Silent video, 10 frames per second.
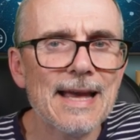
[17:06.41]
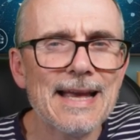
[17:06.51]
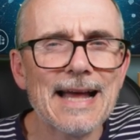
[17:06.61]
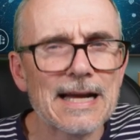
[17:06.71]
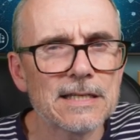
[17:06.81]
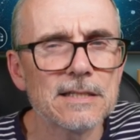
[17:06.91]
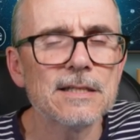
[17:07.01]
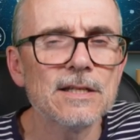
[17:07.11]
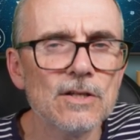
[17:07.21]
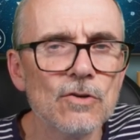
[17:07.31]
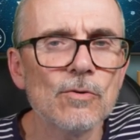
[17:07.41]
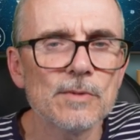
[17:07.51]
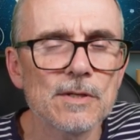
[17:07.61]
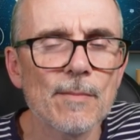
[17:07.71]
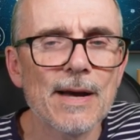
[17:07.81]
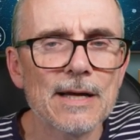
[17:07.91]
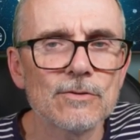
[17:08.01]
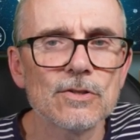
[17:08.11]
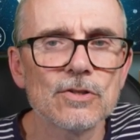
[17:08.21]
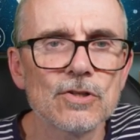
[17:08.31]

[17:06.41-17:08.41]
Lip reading: it added an enormous amount